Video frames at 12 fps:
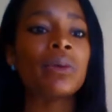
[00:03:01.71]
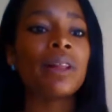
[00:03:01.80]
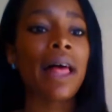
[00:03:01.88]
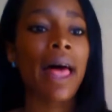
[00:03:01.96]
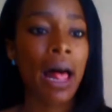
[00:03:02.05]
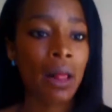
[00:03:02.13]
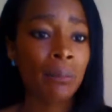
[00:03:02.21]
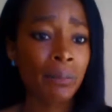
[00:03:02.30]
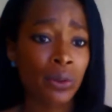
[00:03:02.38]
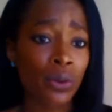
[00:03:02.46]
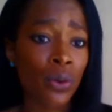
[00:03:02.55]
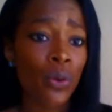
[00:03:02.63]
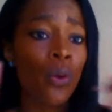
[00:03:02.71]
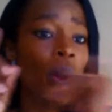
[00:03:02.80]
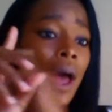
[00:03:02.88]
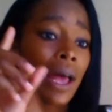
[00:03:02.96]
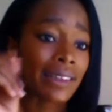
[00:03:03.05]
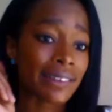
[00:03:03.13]
will help you
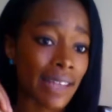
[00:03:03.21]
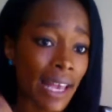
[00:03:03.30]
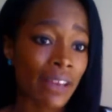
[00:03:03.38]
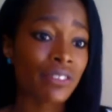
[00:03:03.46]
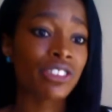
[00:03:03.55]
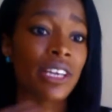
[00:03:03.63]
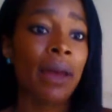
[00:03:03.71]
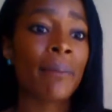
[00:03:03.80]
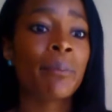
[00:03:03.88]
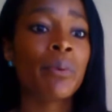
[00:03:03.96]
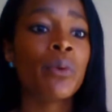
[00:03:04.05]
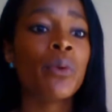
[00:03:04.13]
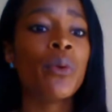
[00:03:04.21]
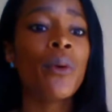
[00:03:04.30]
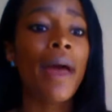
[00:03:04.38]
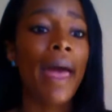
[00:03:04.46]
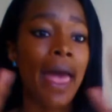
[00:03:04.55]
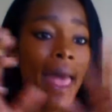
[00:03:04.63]
save shampoo,
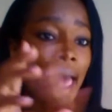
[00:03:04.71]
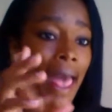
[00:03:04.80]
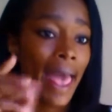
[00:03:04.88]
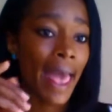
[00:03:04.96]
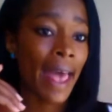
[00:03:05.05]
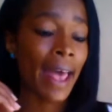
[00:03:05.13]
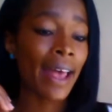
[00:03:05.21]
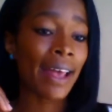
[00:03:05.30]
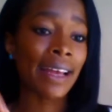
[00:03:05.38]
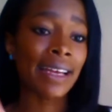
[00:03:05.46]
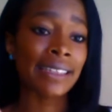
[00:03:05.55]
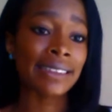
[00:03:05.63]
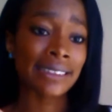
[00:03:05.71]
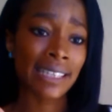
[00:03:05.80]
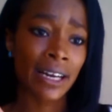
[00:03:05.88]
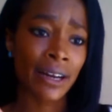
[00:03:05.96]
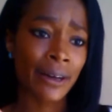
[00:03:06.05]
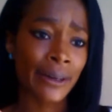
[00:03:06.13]
and
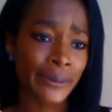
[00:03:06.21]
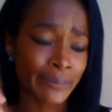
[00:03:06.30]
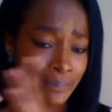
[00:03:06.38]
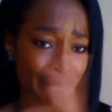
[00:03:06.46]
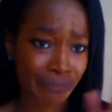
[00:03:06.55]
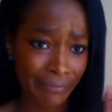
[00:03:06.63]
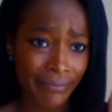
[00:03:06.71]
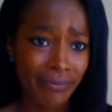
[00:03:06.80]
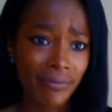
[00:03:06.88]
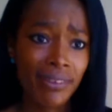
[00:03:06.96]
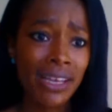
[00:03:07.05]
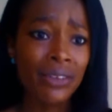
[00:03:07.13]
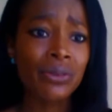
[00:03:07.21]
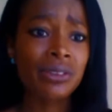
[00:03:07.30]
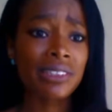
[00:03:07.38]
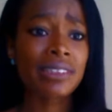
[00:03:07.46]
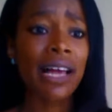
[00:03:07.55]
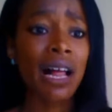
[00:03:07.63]
it will
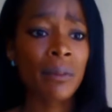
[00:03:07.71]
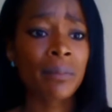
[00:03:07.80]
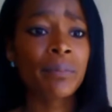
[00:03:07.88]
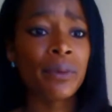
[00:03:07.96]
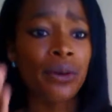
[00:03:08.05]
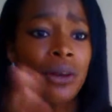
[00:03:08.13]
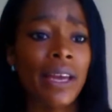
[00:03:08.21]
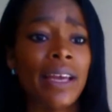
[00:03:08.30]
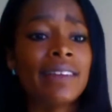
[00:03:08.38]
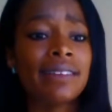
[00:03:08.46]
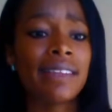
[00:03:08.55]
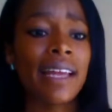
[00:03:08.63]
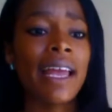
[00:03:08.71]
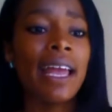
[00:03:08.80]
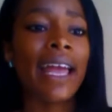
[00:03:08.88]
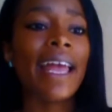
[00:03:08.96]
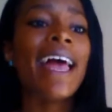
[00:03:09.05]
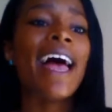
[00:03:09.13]
just help your hair
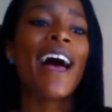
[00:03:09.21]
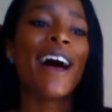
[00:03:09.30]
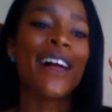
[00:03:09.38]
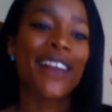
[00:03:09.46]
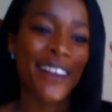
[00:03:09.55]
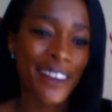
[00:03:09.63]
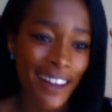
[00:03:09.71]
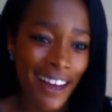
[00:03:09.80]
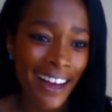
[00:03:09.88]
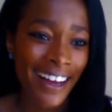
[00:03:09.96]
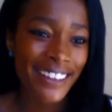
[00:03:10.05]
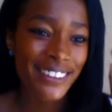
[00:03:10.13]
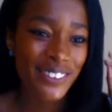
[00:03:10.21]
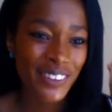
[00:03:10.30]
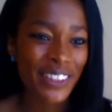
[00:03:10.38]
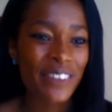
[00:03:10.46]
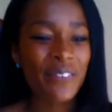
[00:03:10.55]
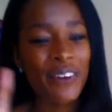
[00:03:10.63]
stay
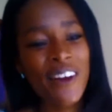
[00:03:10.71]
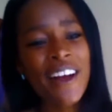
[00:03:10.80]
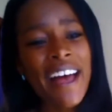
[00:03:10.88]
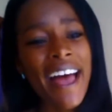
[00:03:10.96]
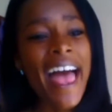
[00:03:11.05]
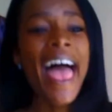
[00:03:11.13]
straighter for longer.